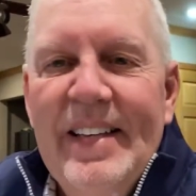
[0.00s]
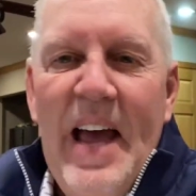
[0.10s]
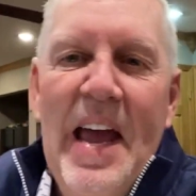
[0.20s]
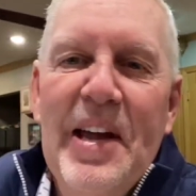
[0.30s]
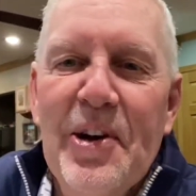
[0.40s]

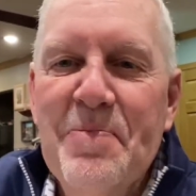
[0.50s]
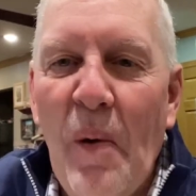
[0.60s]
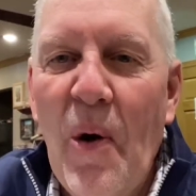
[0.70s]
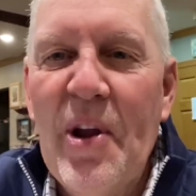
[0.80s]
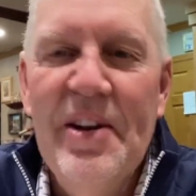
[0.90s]
Hey, good
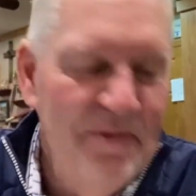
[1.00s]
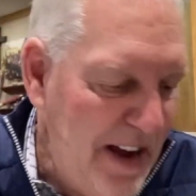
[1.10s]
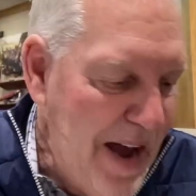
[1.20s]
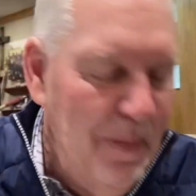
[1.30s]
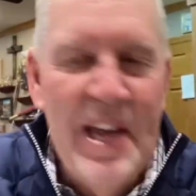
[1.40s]
morning,
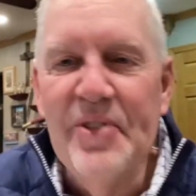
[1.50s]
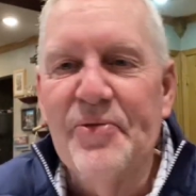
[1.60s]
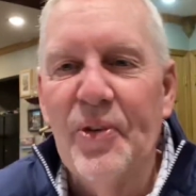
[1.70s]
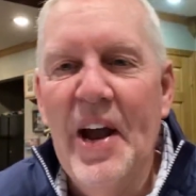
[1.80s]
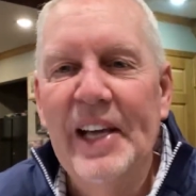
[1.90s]
family and
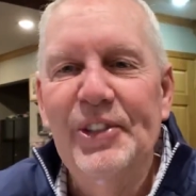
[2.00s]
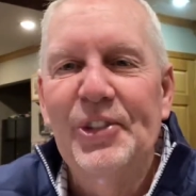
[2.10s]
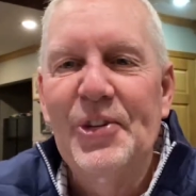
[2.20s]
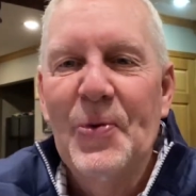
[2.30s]
friends.